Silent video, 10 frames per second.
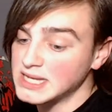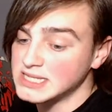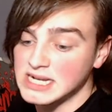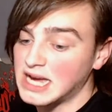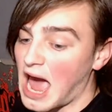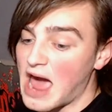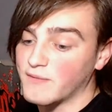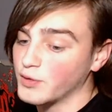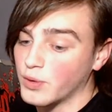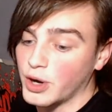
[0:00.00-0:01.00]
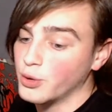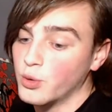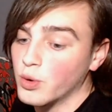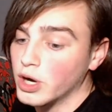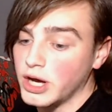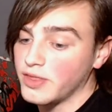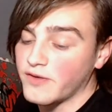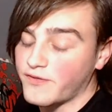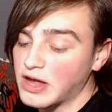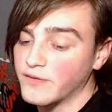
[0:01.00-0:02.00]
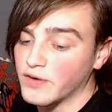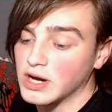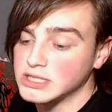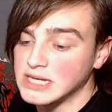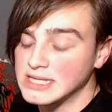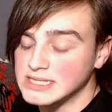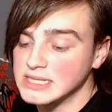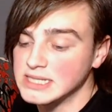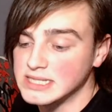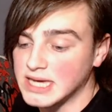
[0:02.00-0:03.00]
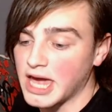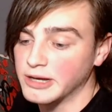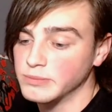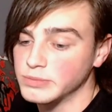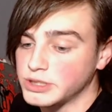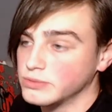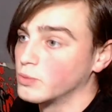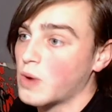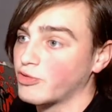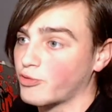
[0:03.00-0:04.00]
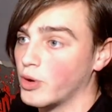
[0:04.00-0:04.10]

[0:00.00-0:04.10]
Basically, everyone who were the favourites into these games went